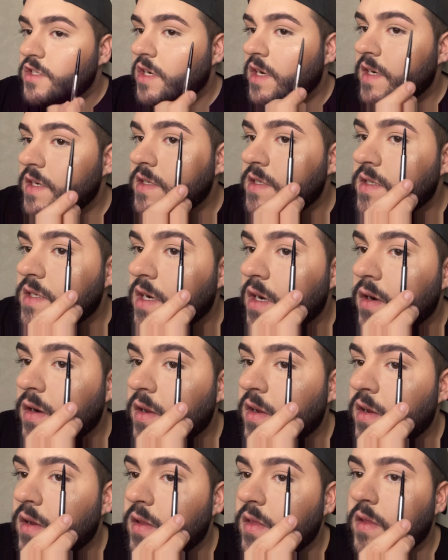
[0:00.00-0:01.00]
to start
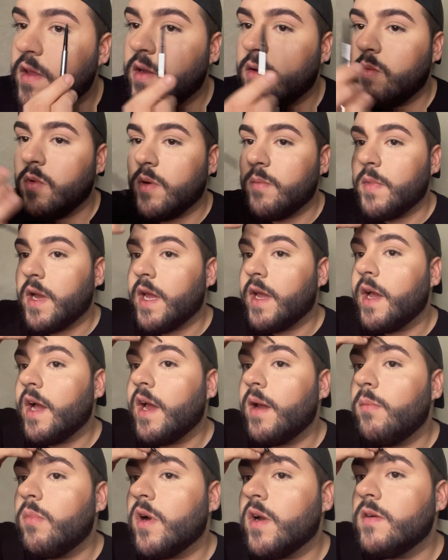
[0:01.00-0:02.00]
it like where my
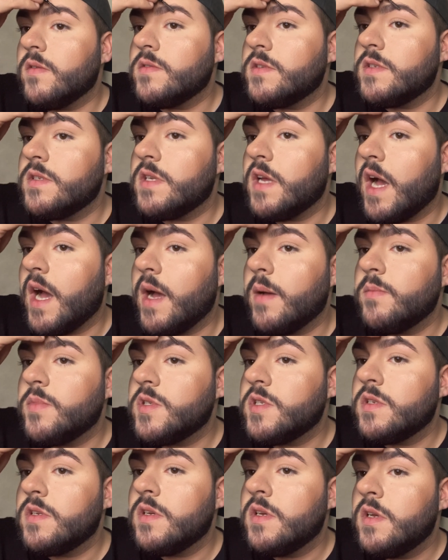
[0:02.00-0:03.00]
eyebrow
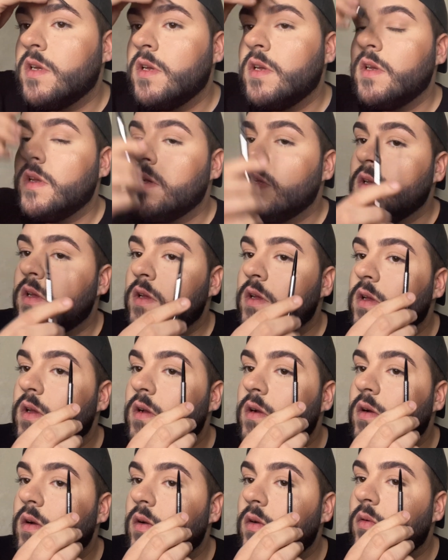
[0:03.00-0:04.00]
stops.
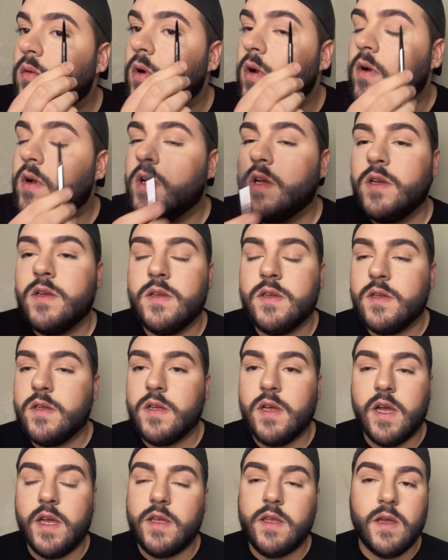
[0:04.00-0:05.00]

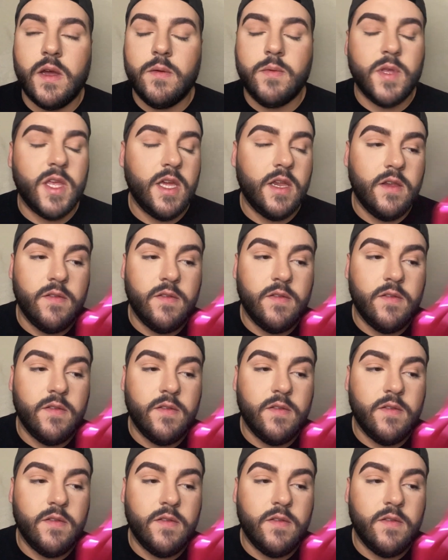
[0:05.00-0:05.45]
I can't